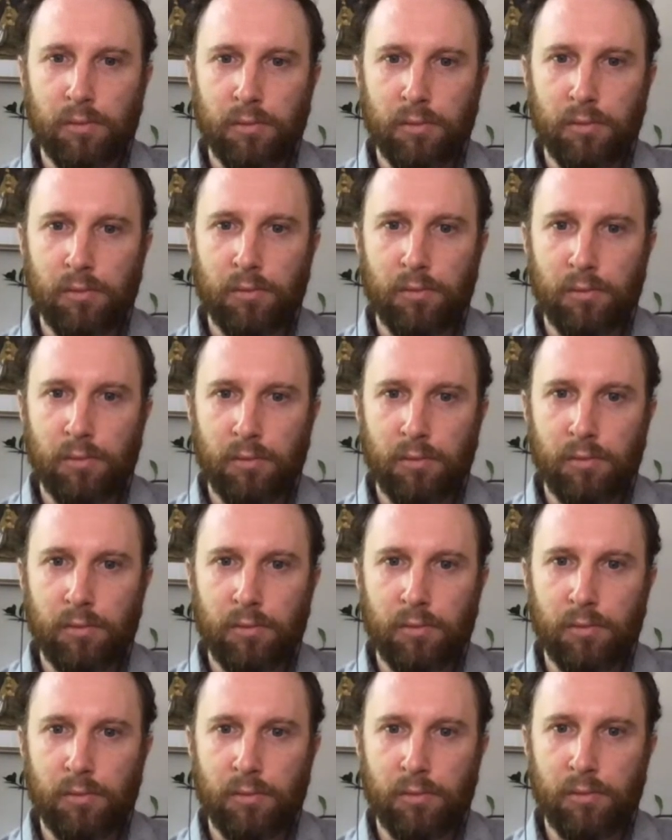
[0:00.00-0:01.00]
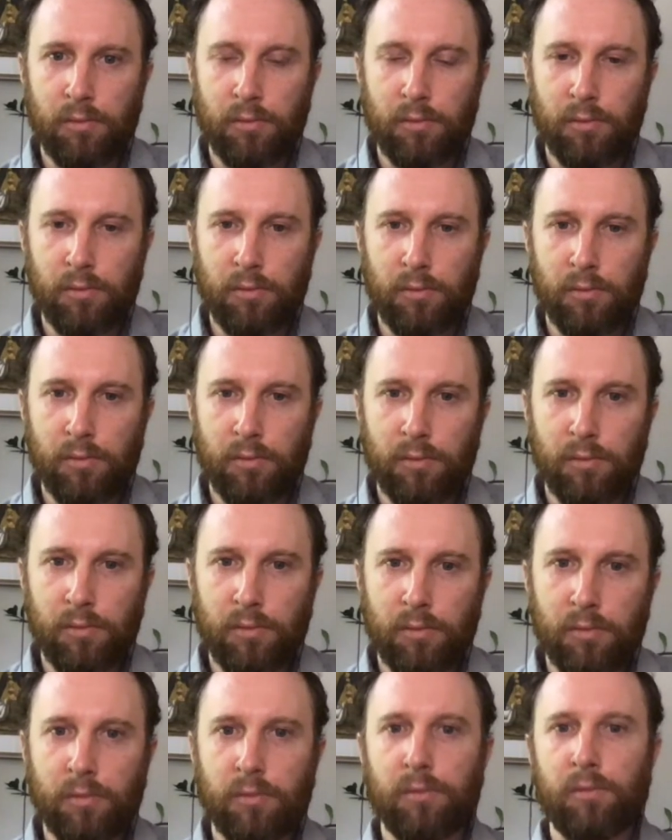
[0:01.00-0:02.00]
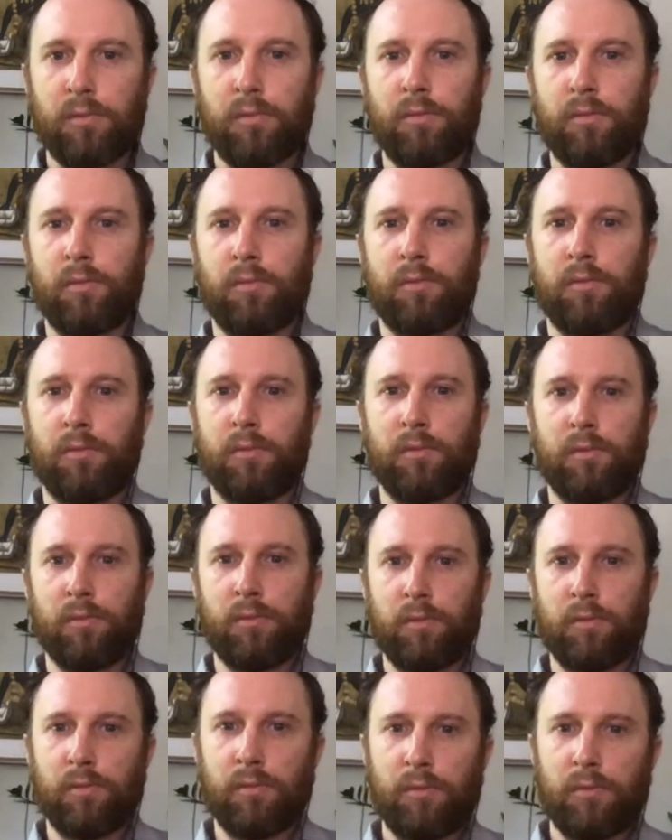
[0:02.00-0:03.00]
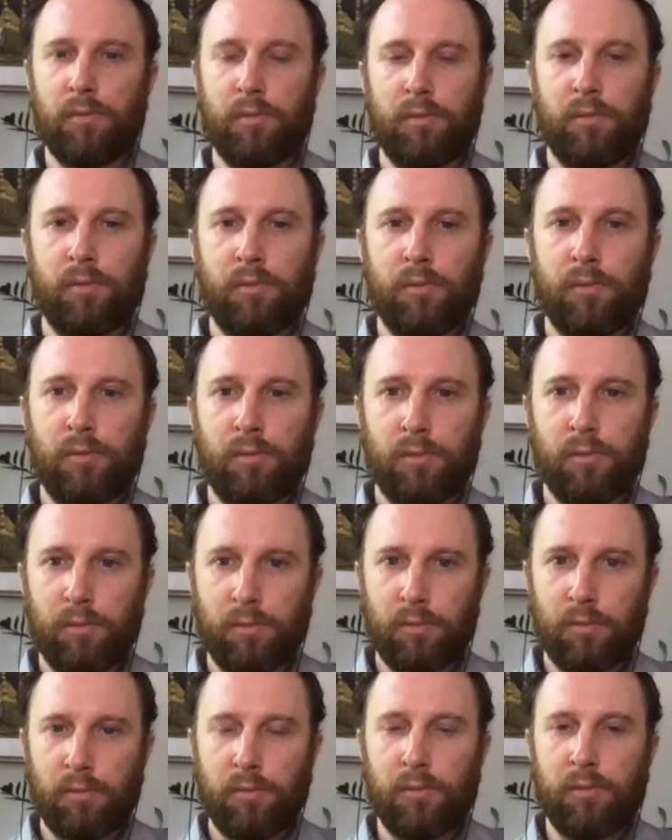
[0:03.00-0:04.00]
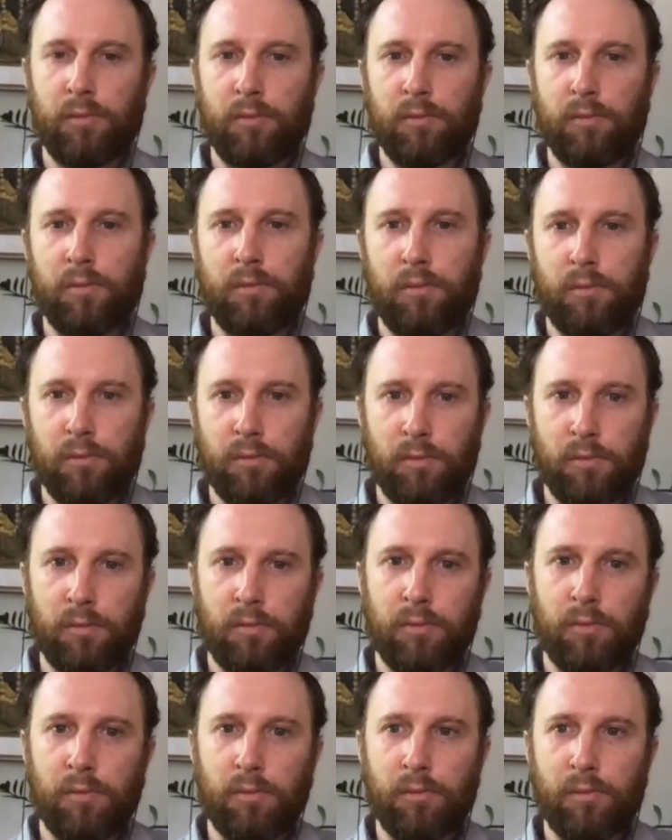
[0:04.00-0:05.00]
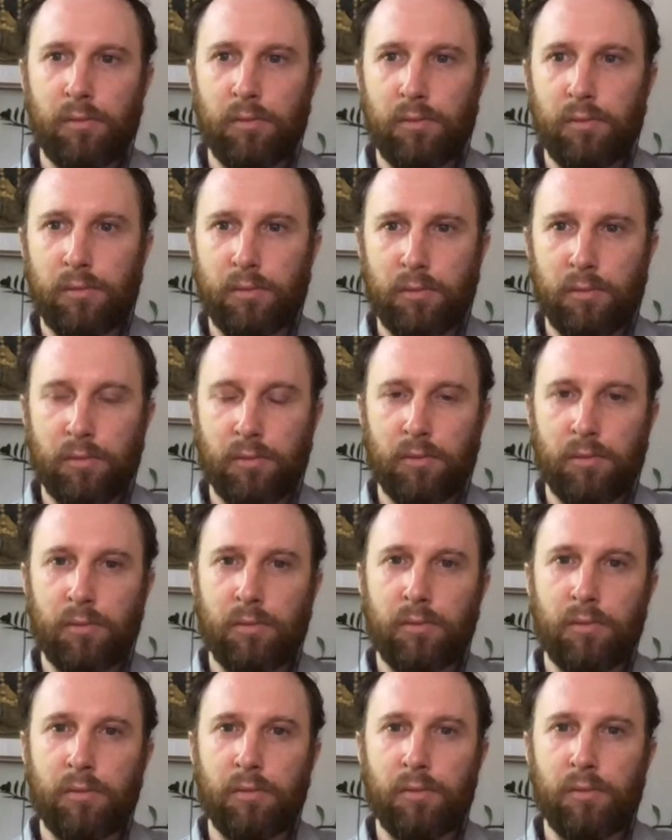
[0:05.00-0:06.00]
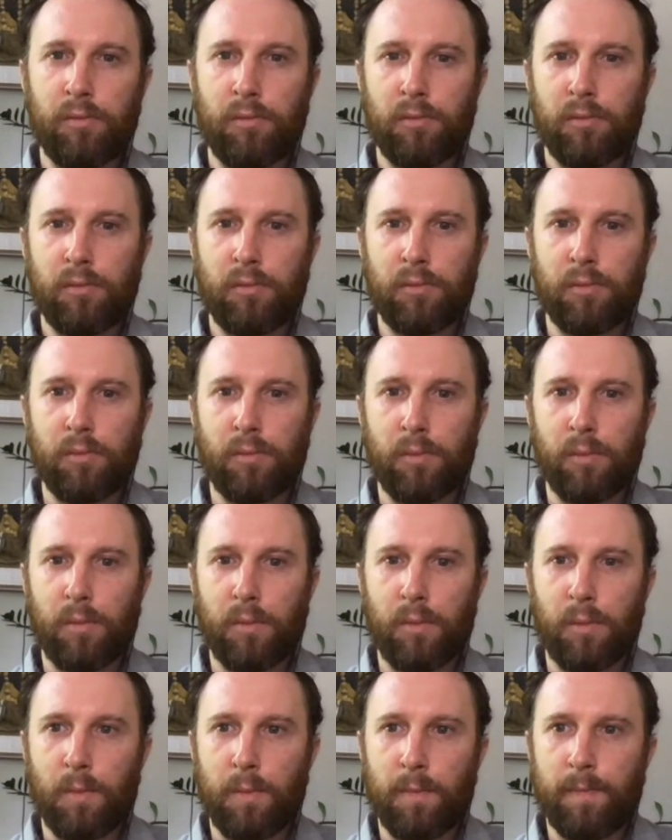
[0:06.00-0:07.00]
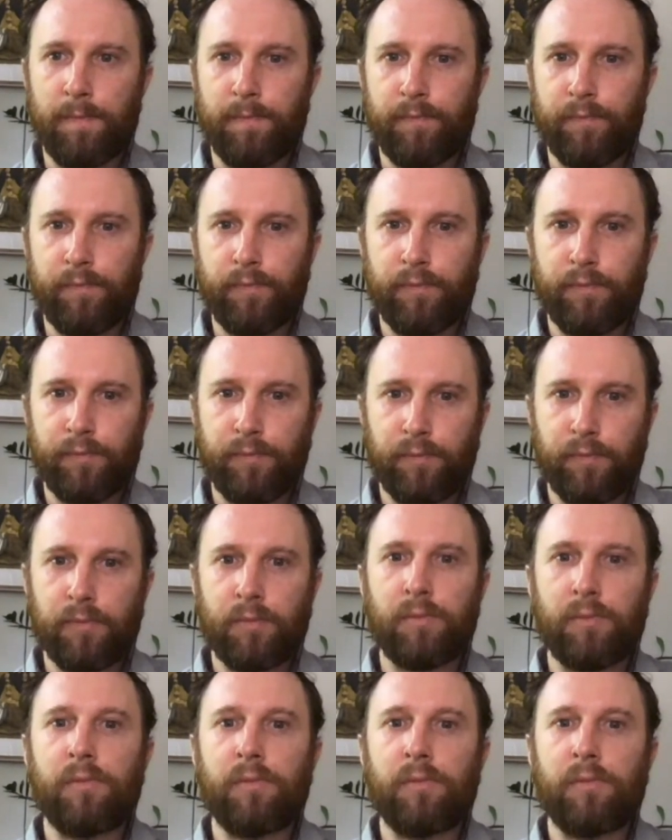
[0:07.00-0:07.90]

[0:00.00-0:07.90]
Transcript: This person isn't speaking.